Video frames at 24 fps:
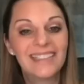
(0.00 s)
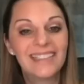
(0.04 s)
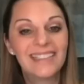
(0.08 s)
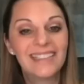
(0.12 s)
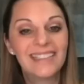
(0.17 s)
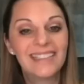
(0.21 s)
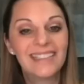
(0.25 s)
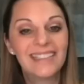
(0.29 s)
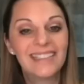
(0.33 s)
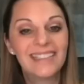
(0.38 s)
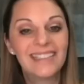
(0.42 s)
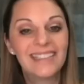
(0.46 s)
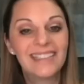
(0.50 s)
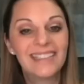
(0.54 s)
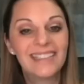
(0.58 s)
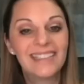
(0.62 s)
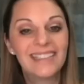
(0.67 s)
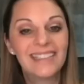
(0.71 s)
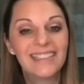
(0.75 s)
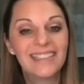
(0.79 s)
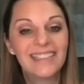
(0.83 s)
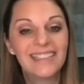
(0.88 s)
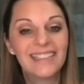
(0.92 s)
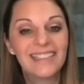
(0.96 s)

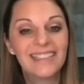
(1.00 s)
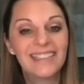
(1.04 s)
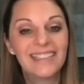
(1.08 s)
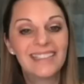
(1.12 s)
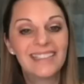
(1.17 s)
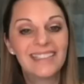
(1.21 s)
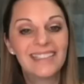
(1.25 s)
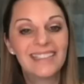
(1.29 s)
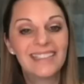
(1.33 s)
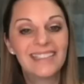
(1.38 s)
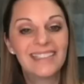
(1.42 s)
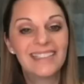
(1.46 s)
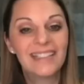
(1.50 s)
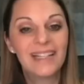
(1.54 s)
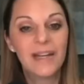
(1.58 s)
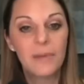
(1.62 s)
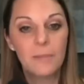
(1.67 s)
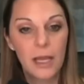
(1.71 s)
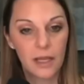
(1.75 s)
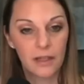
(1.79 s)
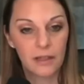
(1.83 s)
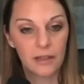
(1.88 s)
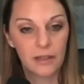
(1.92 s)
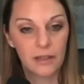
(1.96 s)

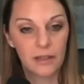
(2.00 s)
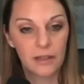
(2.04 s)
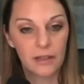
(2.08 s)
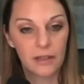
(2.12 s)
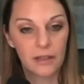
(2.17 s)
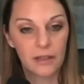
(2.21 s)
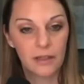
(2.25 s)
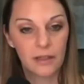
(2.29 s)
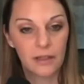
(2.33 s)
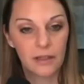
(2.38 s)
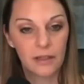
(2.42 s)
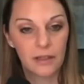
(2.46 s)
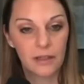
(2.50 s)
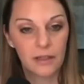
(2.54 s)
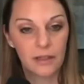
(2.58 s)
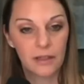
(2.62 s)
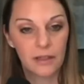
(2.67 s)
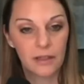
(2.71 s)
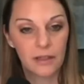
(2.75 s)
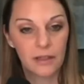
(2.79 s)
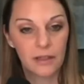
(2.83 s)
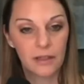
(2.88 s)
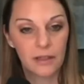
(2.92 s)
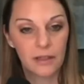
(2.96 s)

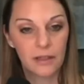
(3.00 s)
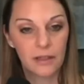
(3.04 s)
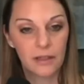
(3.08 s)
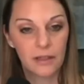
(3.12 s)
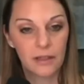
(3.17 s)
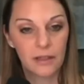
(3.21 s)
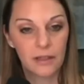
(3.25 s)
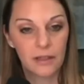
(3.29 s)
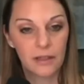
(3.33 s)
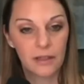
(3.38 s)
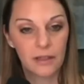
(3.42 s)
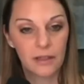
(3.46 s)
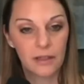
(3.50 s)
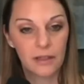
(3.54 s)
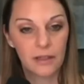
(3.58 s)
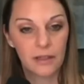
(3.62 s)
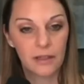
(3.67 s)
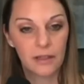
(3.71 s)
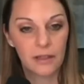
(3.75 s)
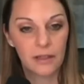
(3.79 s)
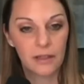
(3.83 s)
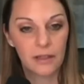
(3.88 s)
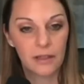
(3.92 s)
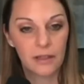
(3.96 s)

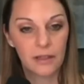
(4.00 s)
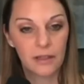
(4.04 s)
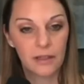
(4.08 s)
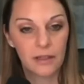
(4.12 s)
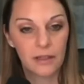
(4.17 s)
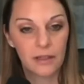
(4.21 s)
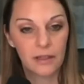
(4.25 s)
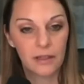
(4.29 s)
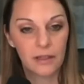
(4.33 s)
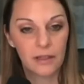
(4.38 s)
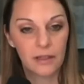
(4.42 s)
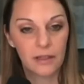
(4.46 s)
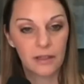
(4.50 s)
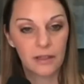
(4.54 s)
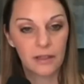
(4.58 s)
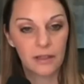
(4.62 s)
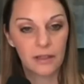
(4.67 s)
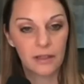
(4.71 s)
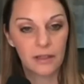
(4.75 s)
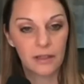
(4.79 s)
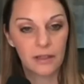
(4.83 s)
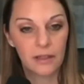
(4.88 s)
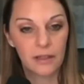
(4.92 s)
(not speaking)